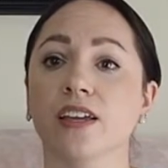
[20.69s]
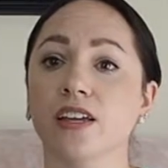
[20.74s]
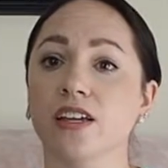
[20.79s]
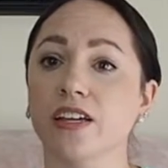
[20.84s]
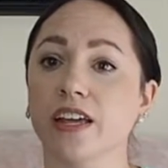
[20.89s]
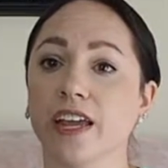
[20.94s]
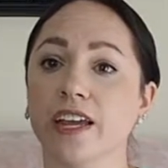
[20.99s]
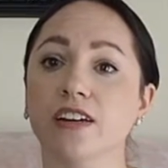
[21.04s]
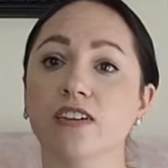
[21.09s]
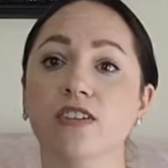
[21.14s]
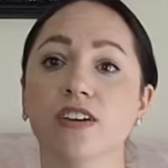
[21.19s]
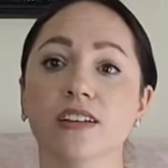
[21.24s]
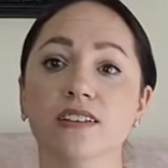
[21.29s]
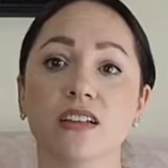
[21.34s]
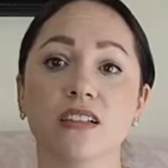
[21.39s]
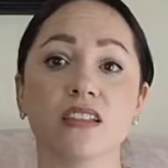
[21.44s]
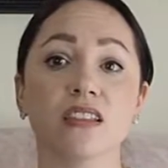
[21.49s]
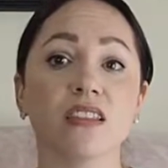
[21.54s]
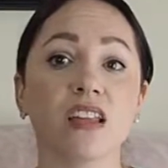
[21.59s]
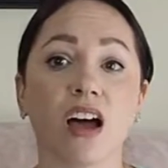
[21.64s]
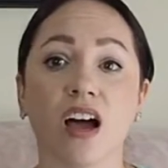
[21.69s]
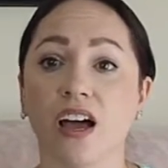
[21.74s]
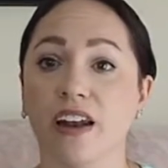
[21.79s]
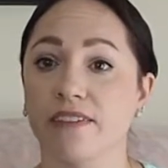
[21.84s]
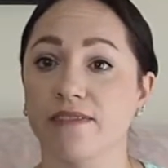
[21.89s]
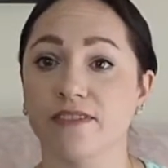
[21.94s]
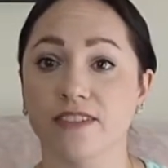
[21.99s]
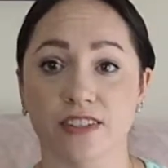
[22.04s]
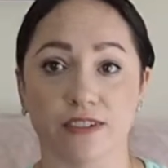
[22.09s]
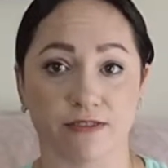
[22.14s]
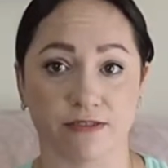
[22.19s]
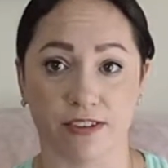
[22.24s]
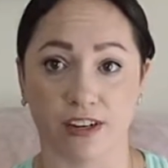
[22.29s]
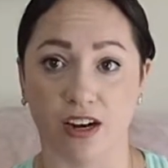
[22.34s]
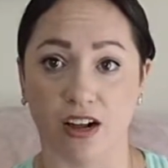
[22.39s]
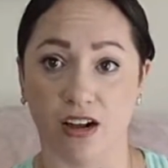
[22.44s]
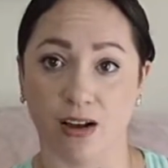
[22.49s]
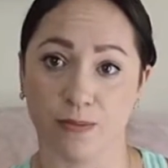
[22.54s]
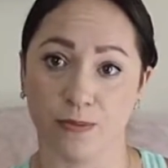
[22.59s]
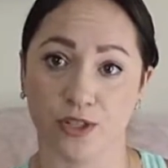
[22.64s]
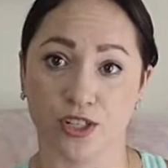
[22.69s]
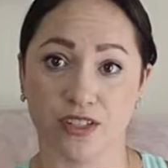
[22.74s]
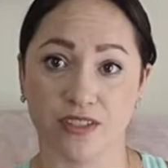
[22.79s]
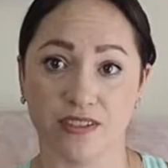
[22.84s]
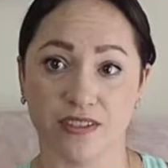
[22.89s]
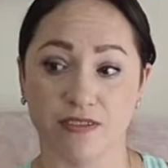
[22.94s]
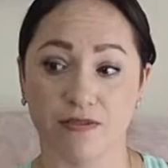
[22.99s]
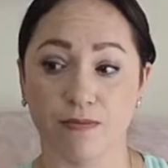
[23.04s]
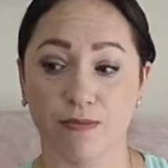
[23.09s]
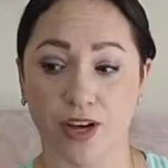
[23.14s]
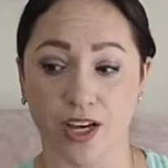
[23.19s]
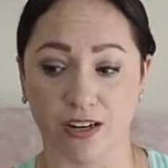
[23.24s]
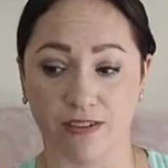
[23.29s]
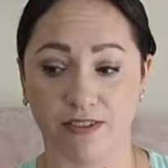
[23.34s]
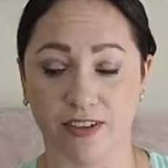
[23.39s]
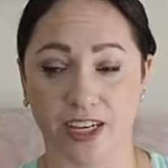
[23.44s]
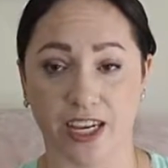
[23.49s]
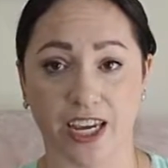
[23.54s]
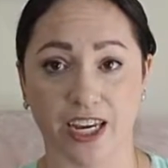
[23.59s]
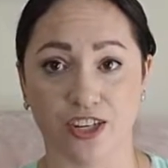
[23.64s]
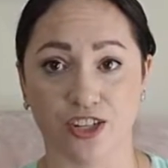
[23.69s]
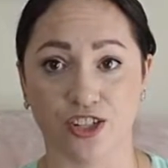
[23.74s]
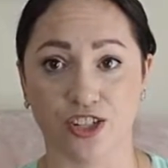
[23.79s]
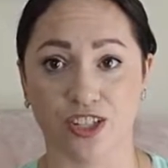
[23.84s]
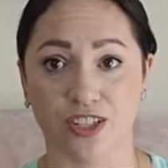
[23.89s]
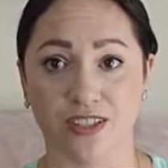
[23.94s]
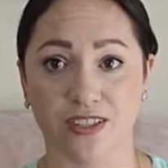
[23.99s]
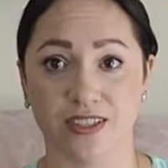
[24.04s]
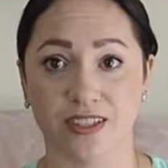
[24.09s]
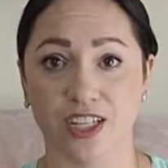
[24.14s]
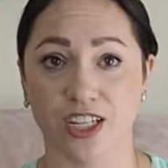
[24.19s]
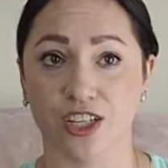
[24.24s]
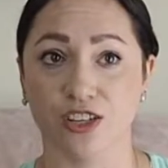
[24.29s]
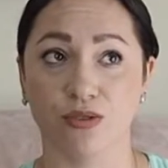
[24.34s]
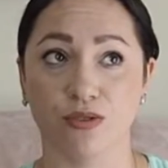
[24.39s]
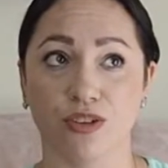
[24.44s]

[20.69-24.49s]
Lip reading: Gaynor has a lot of different options of modifications that you